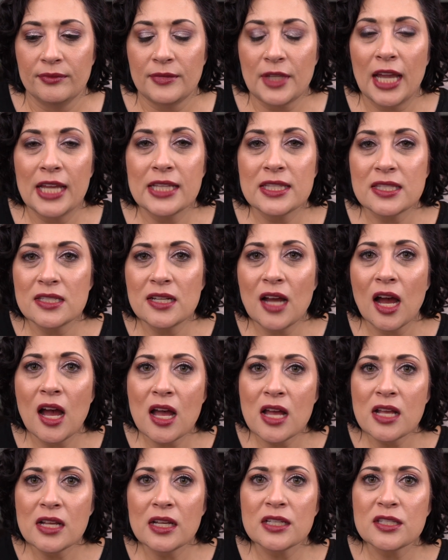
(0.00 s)
It's
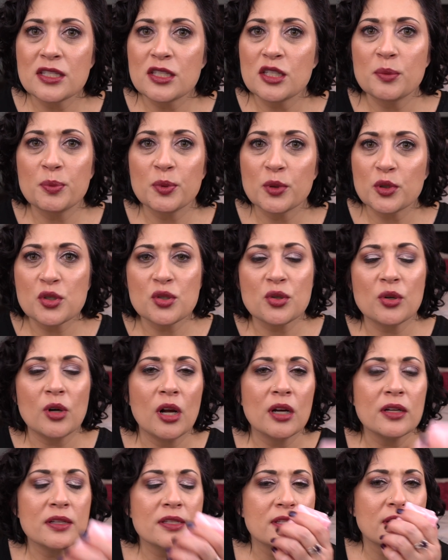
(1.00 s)
not a super
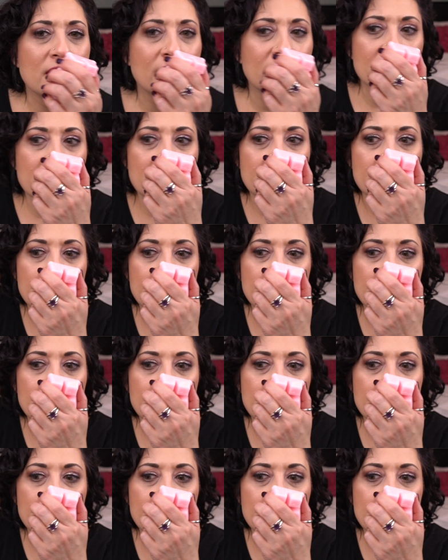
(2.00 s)
strong scent.